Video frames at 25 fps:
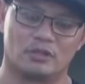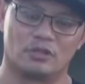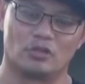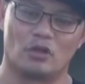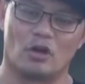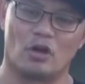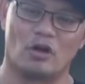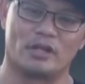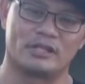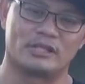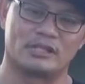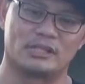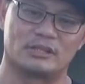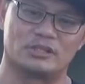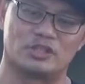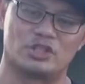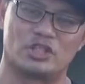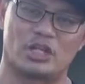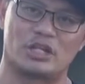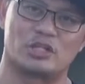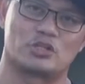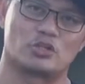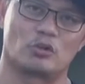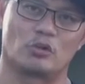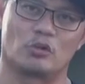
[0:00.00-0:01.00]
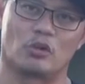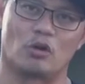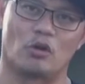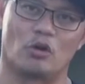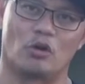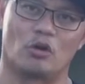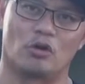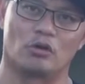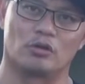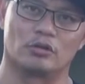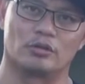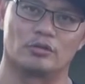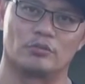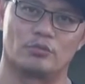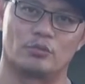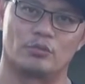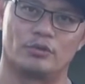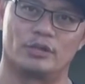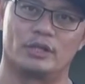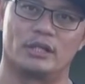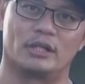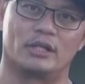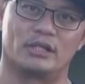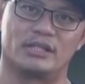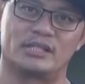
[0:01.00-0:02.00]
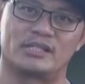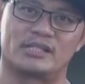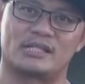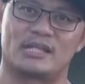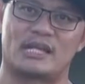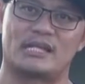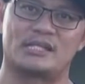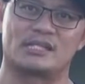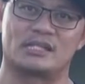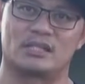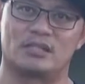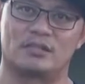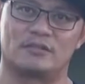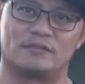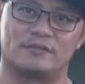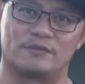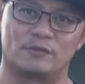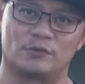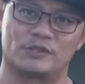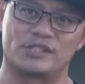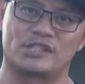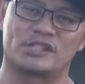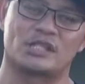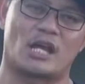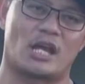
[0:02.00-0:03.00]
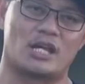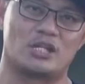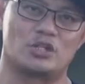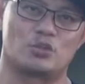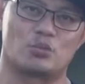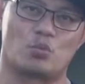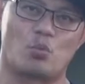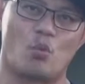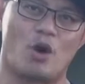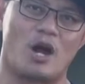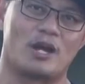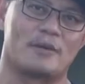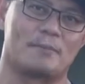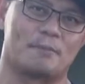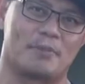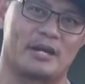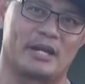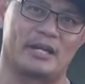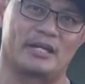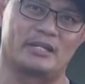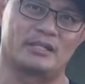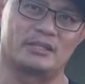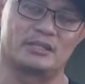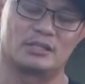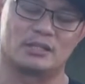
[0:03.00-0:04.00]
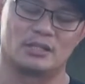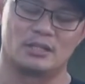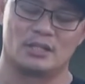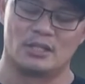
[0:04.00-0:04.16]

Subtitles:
nice and gentle on really sensitive stage 1 paint.